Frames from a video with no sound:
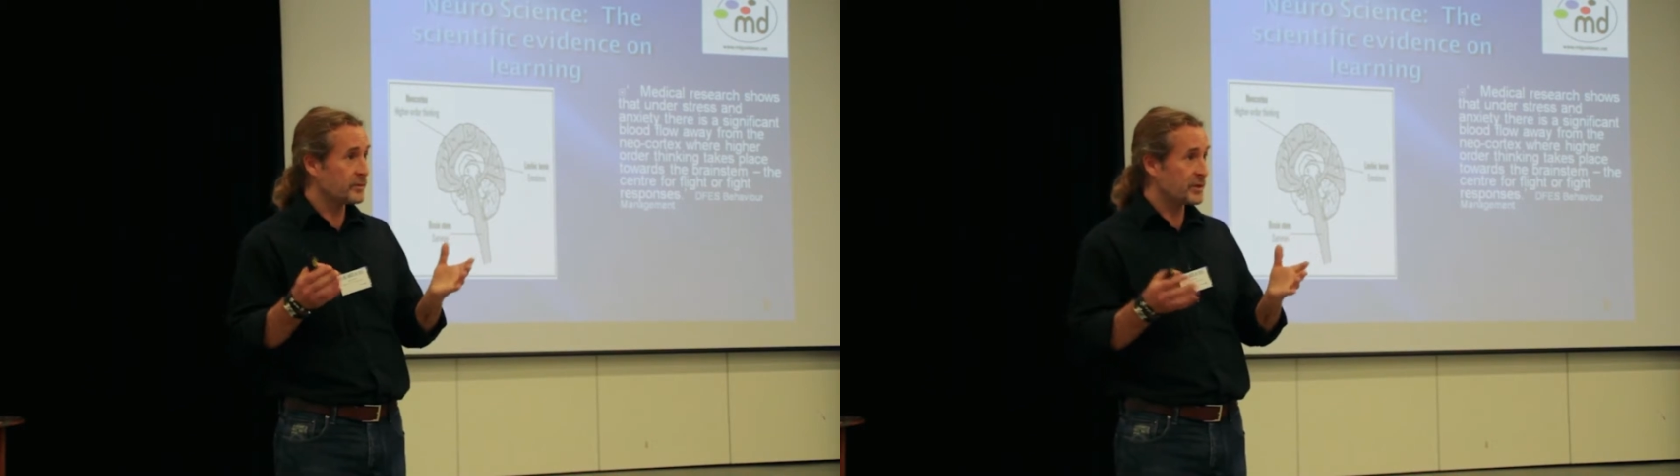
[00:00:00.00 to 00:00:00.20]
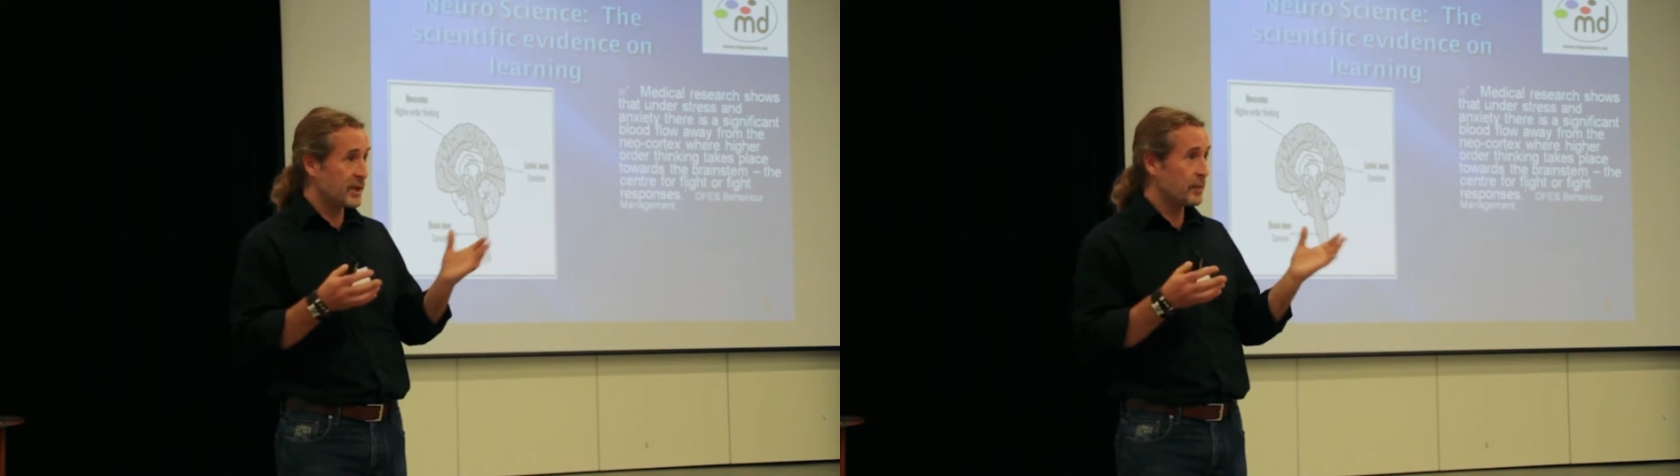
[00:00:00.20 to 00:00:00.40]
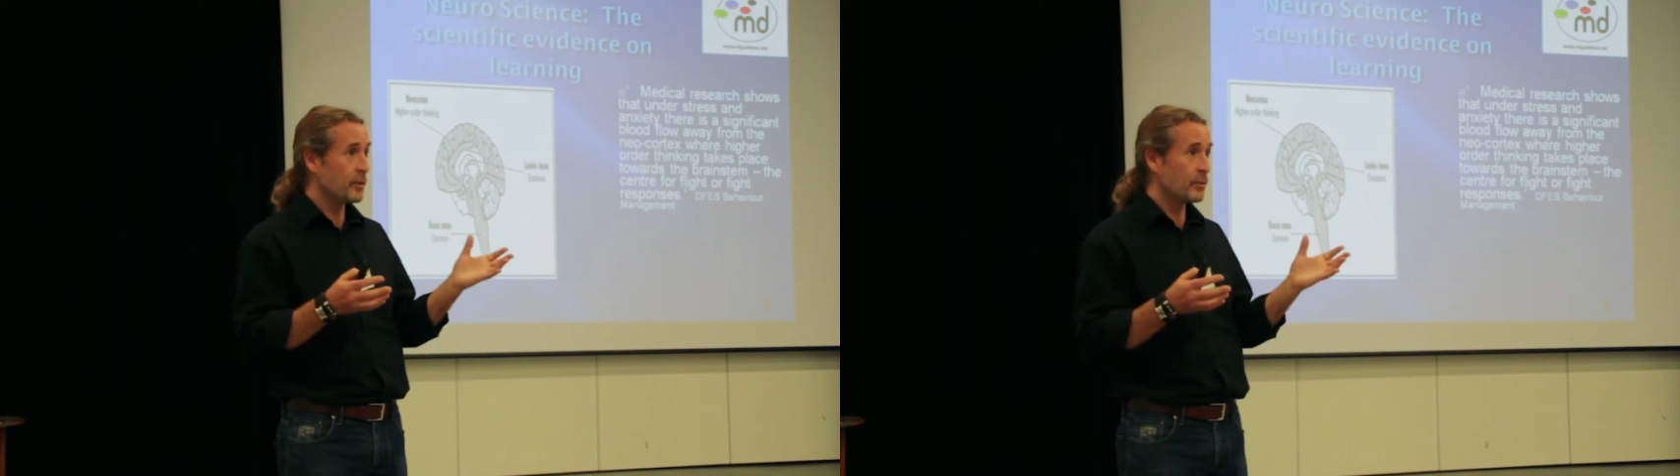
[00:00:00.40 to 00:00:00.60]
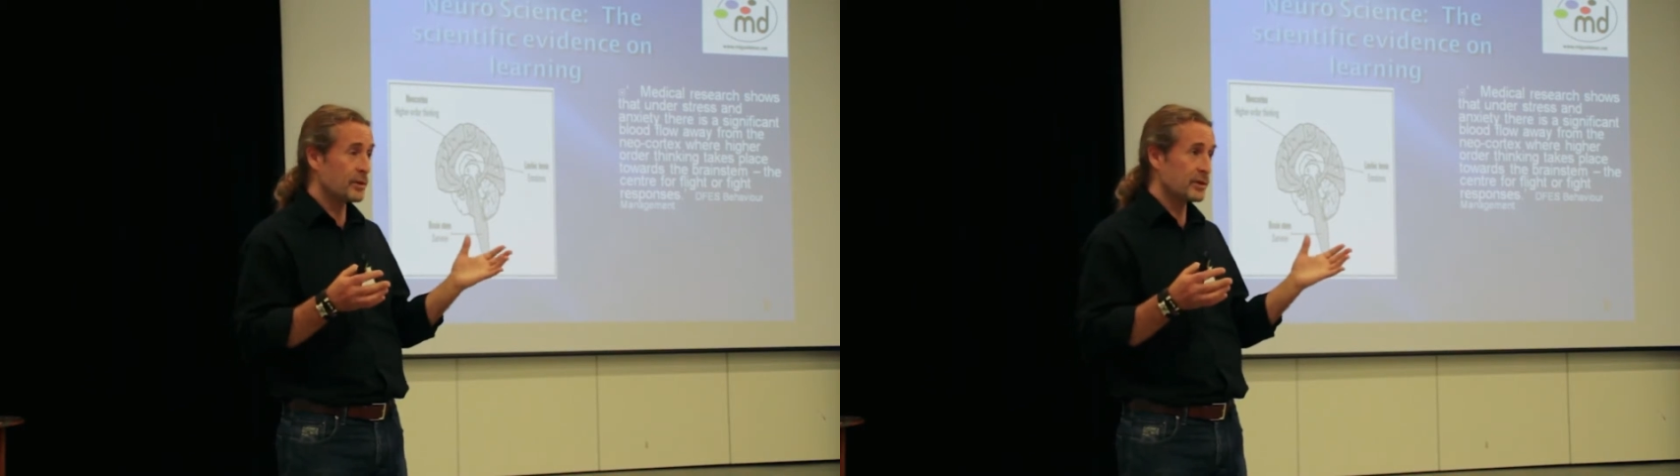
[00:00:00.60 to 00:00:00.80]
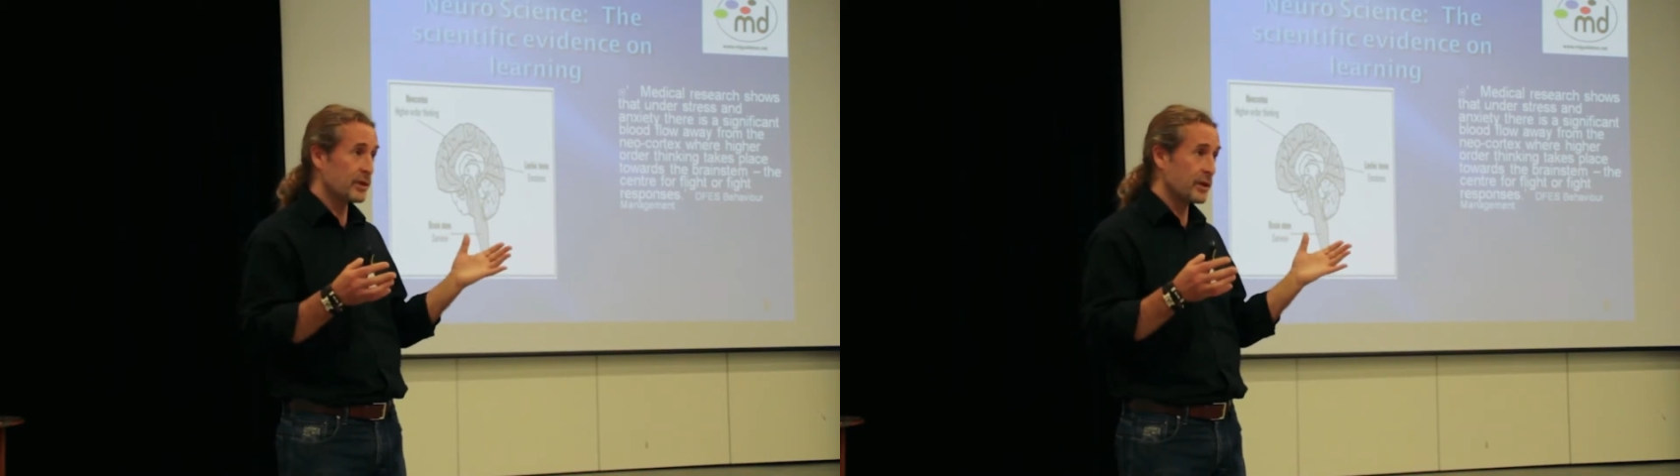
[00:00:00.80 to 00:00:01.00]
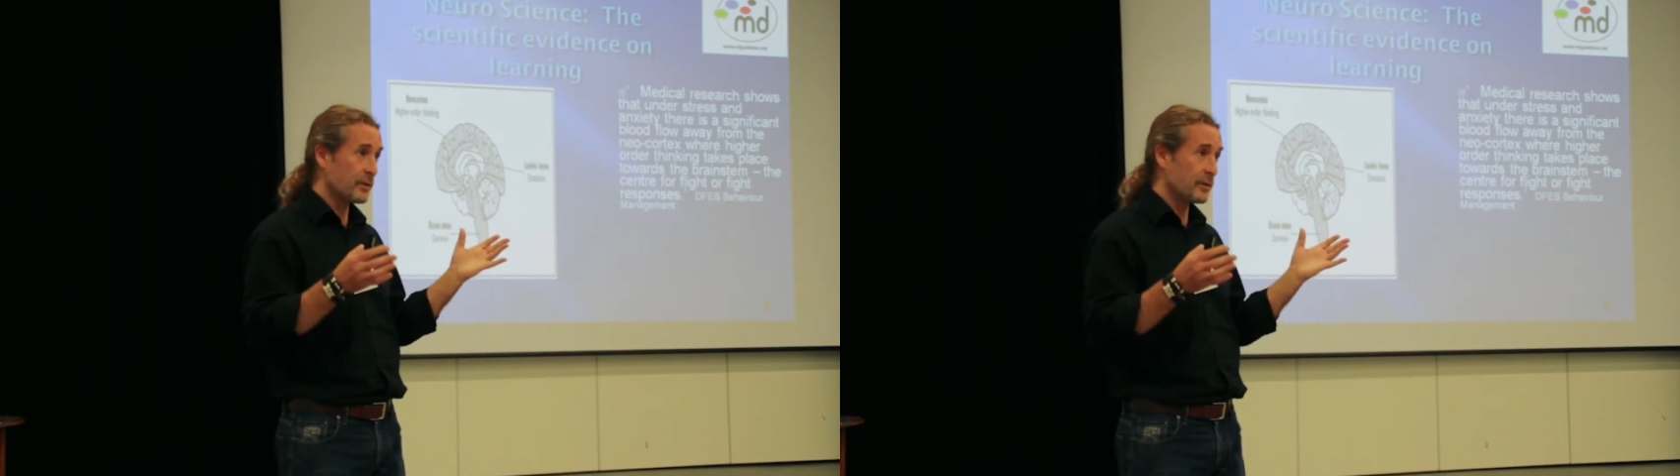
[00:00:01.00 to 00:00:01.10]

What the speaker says: stepmom was going